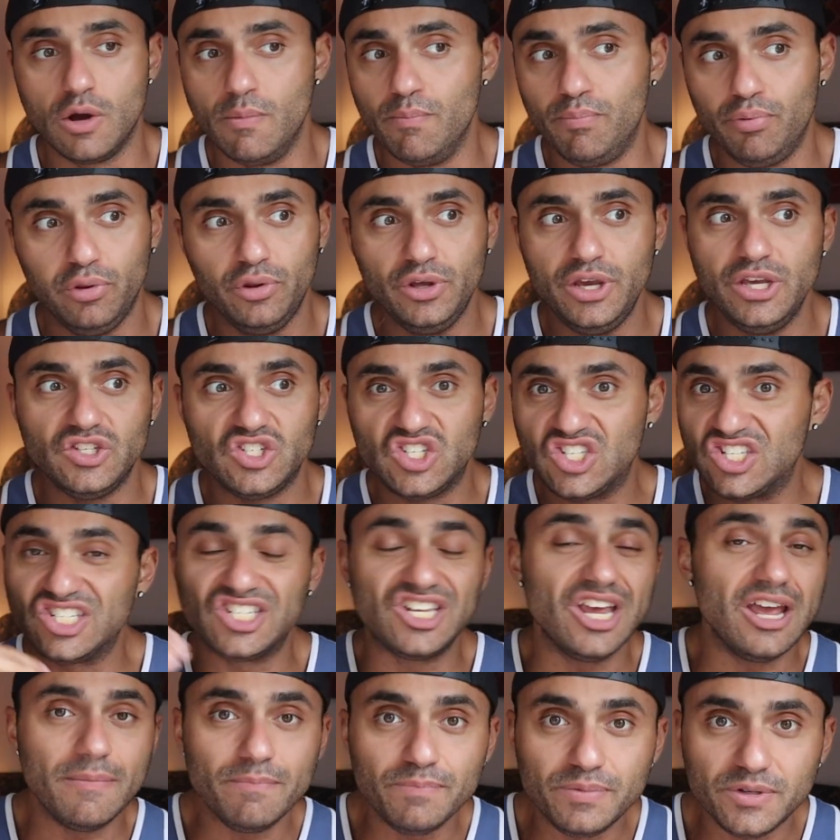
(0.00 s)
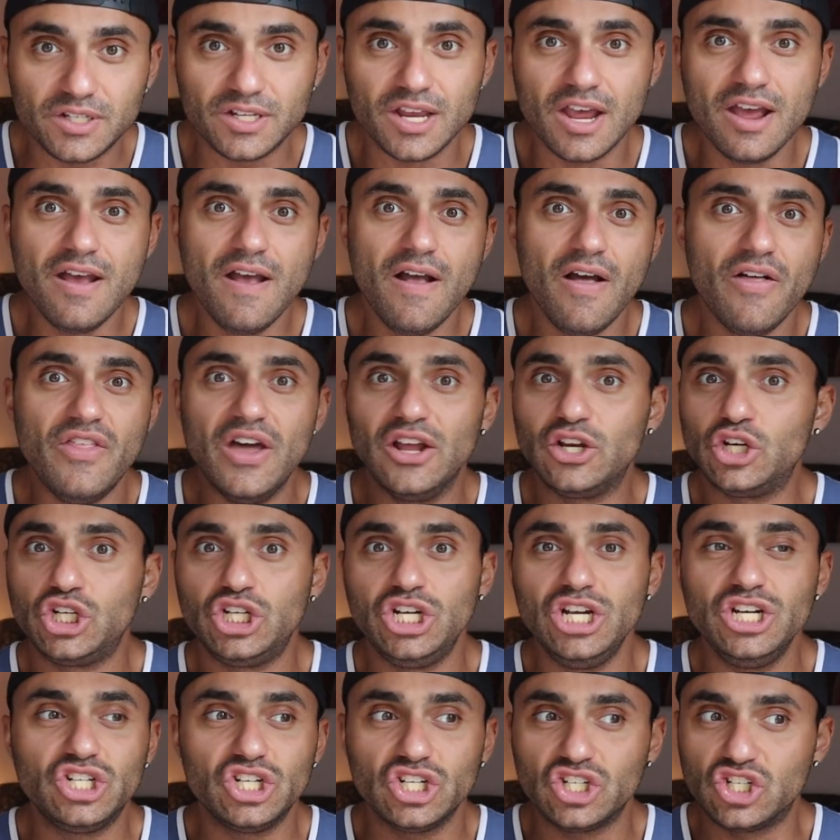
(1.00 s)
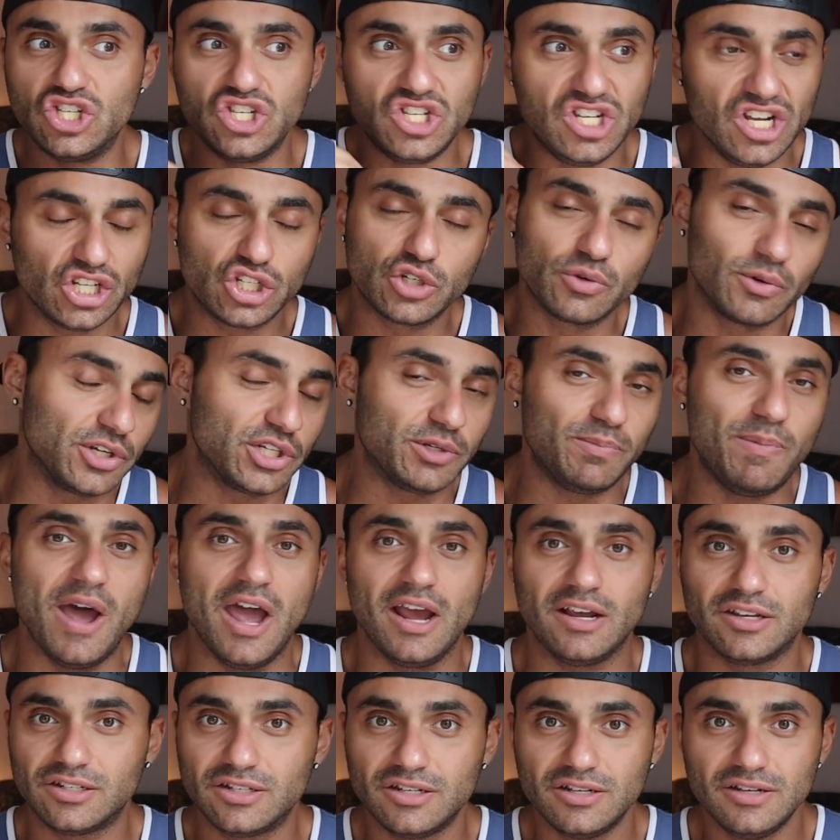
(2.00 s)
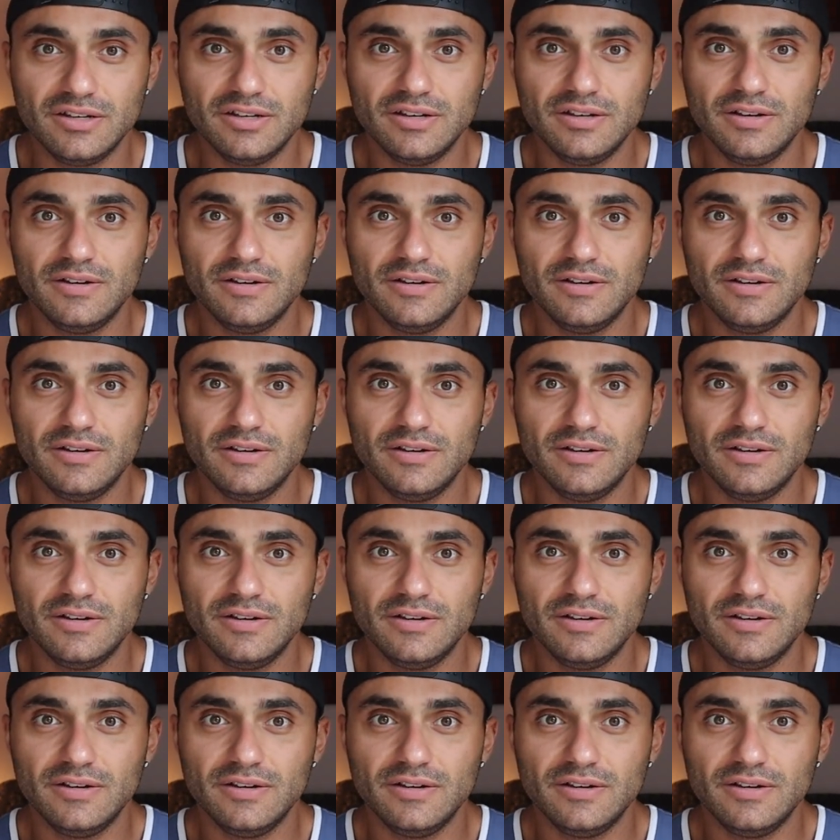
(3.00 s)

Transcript: complete simps that she just disrespects?